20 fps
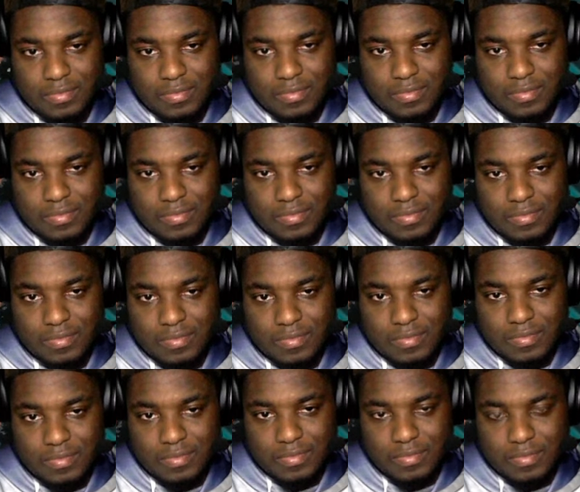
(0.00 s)

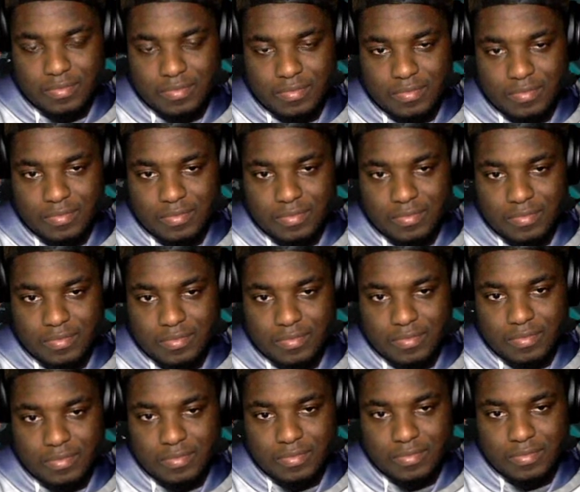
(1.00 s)

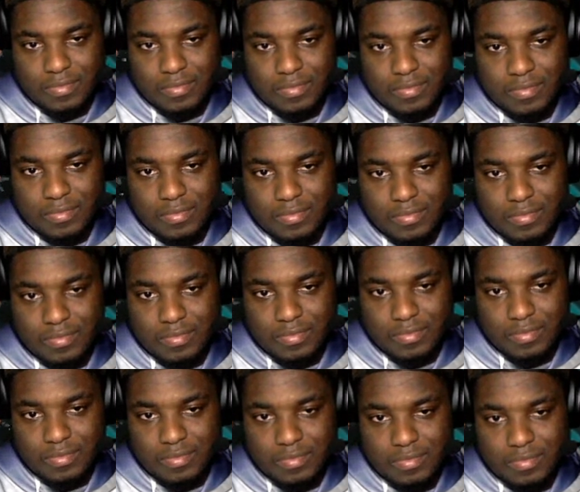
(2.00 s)

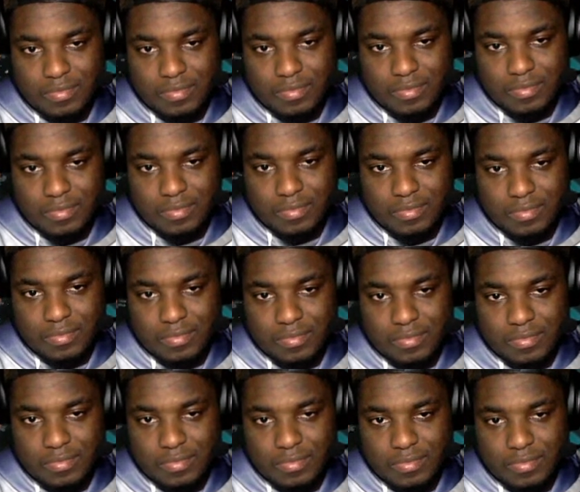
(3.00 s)

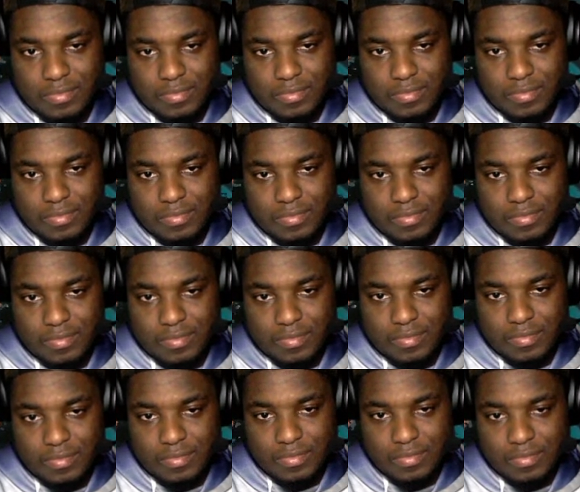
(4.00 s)

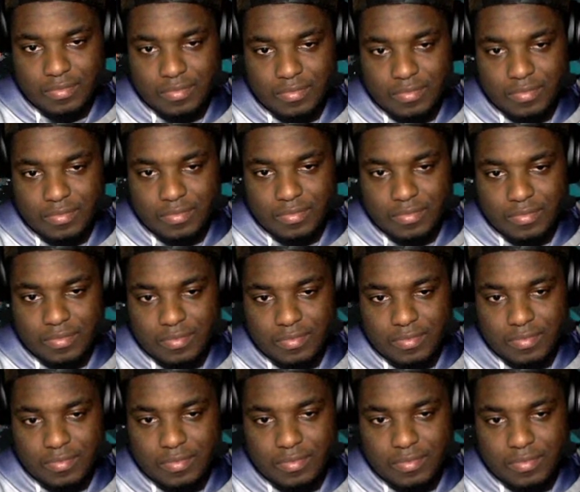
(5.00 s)

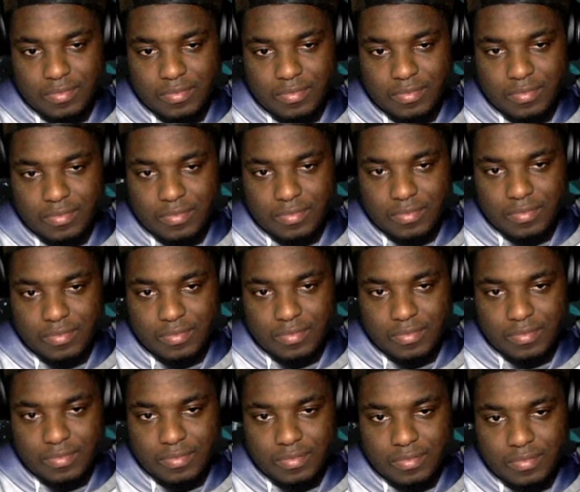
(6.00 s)

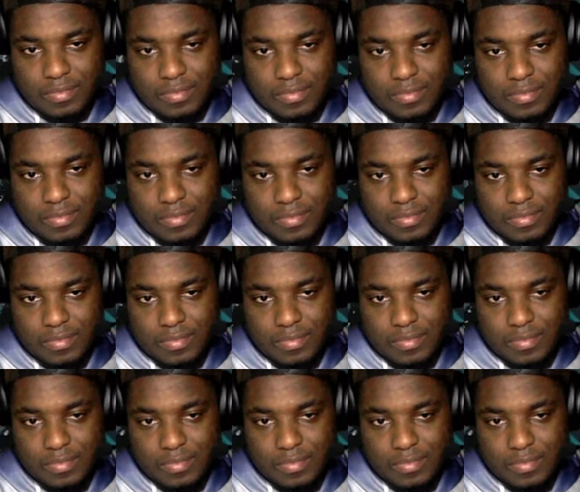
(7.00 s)
[no speech]